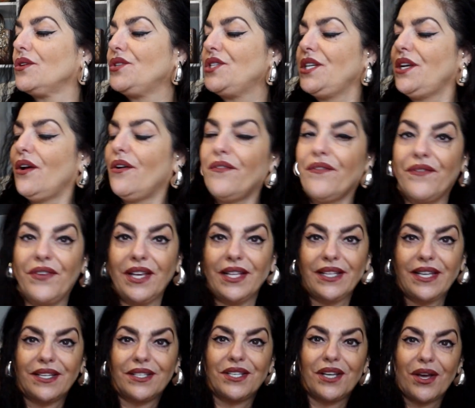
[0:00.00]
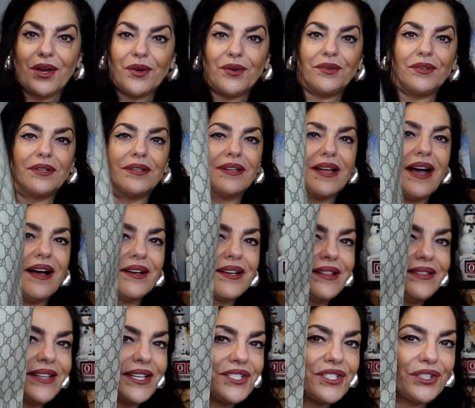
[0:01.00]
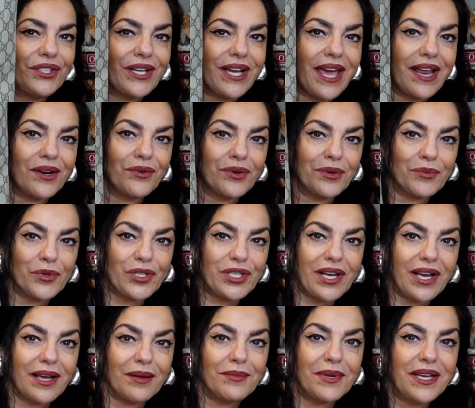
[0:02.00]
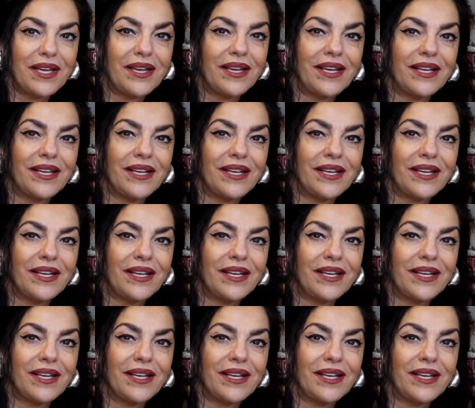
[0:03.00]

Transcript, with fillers: Gucci Ophelia tote. I'll let you look at it one more time.